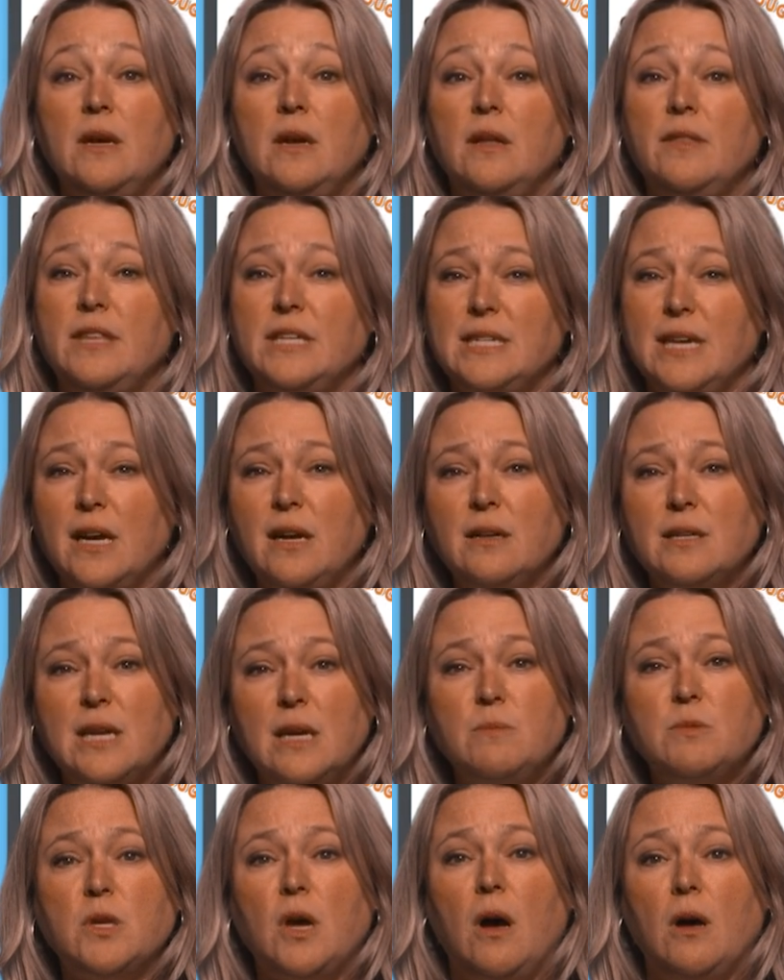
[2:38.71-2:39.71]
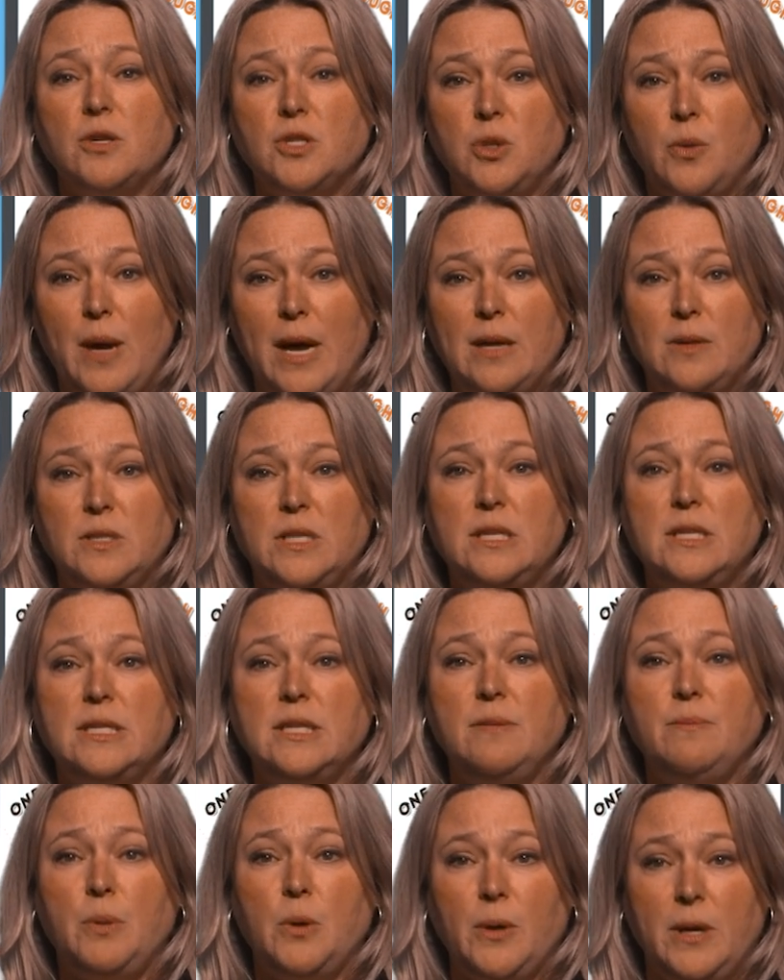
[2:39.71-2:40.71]
The Tiger Times also houses
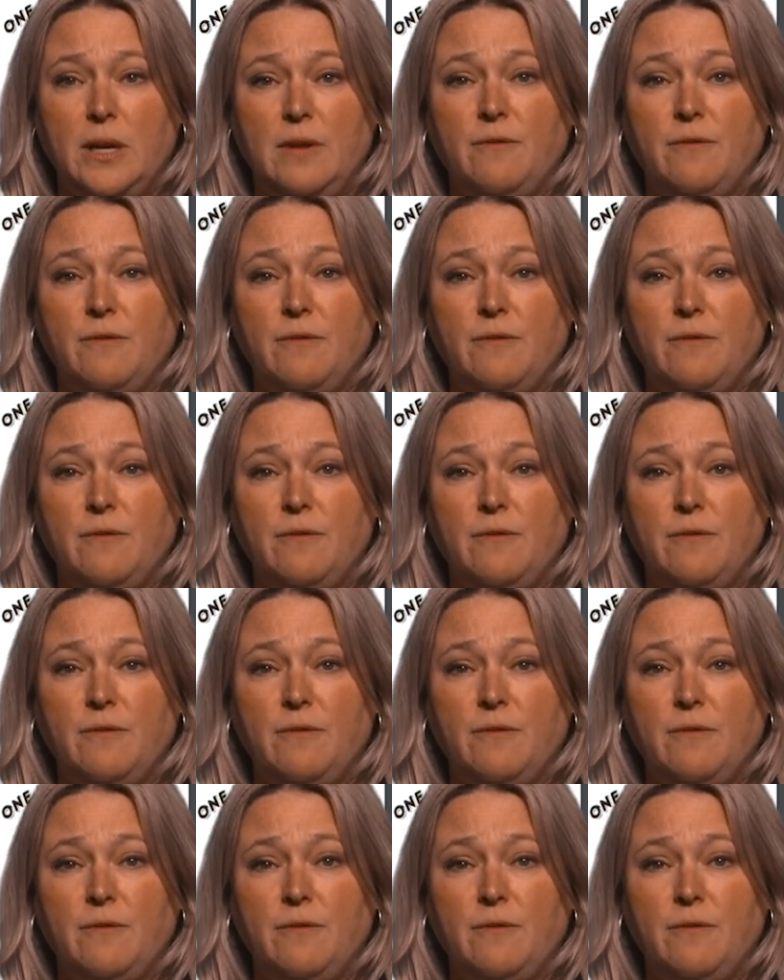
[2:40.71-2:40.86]
important